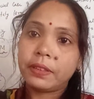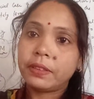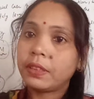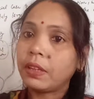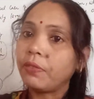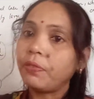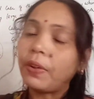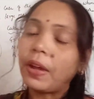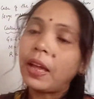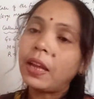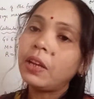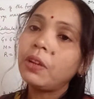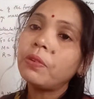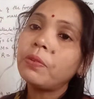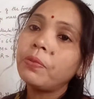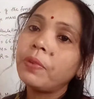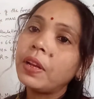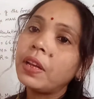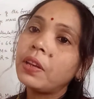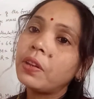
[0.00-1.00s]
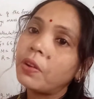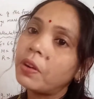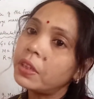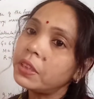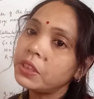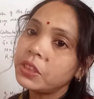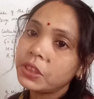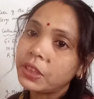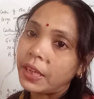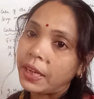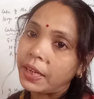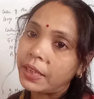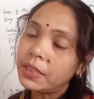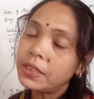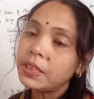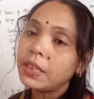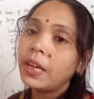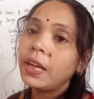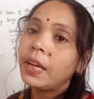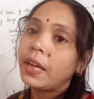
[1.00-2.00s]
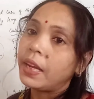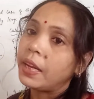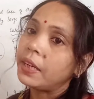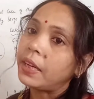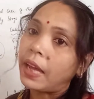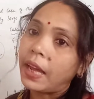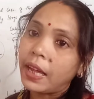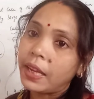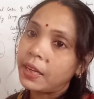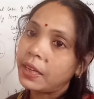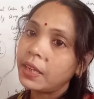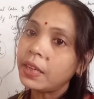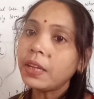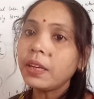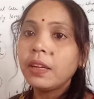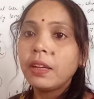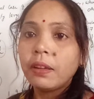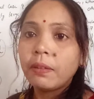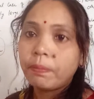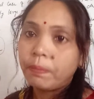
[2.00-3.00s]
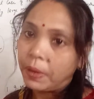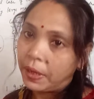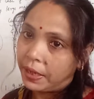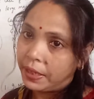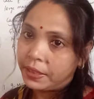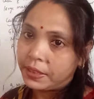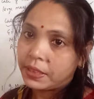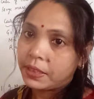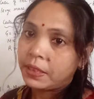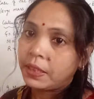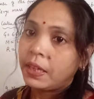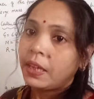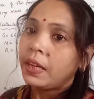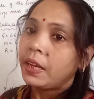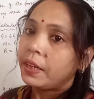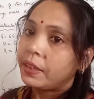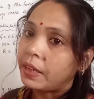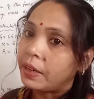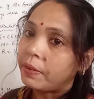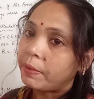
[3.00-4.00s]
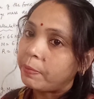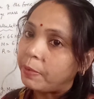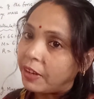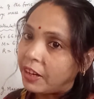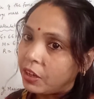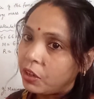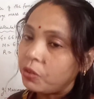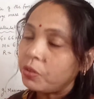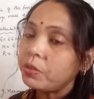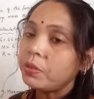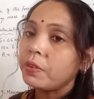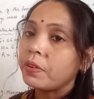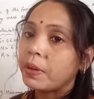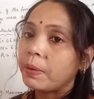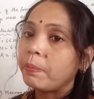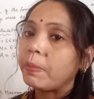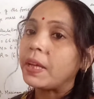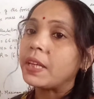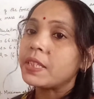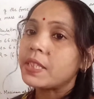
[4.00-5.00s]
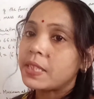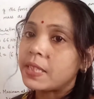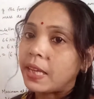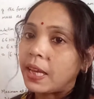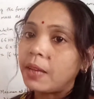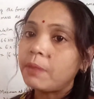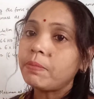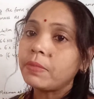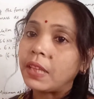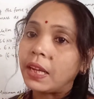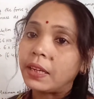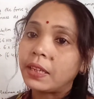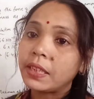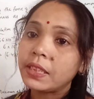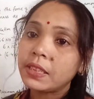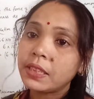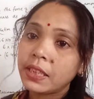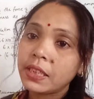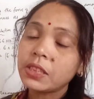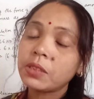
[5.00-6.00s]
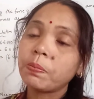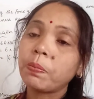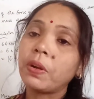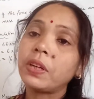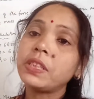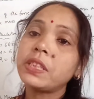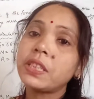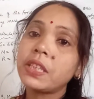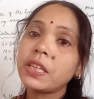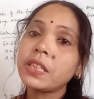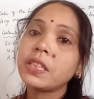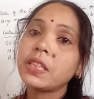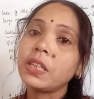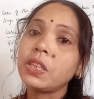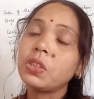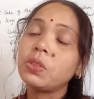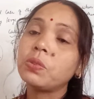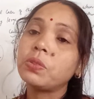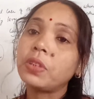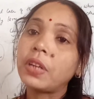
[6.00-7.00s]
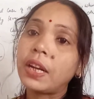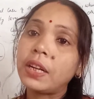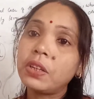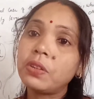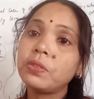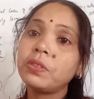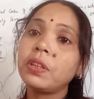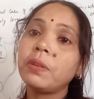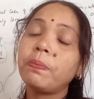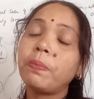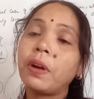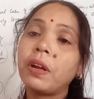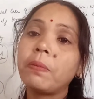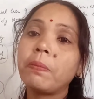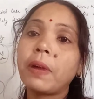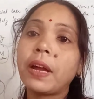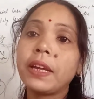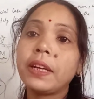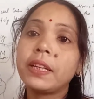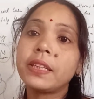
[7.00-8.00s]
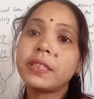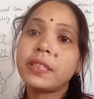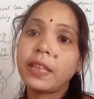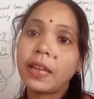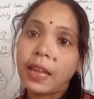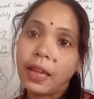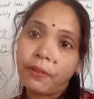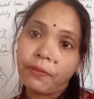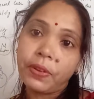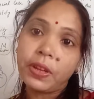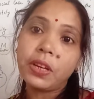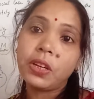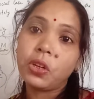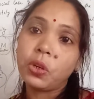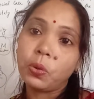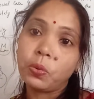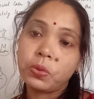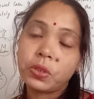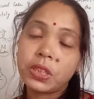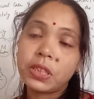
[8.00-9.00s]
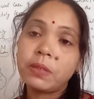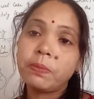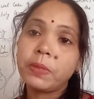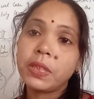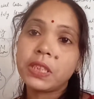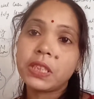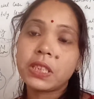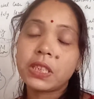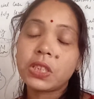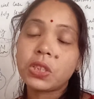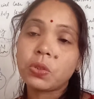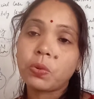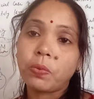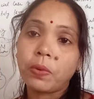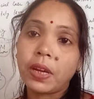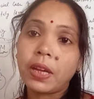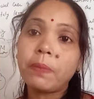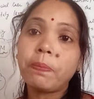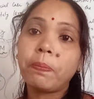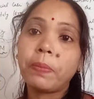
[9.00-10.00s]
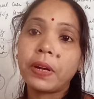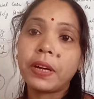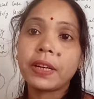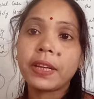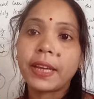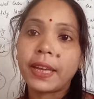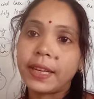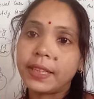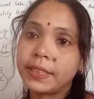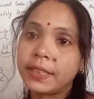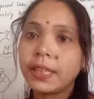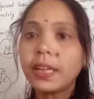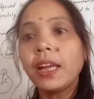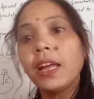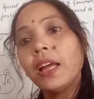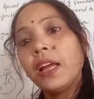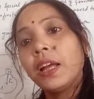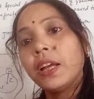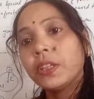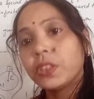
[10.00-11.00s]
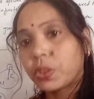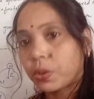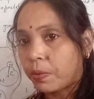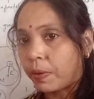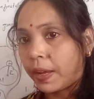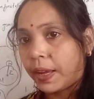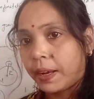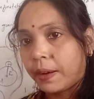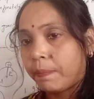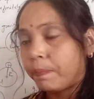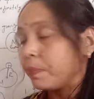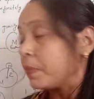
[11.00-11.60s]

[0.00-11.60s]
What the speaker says: The value will not change in any place. The value remains same, that is 6.6 into 10 to the power minus 11 Newton meter square per kg square.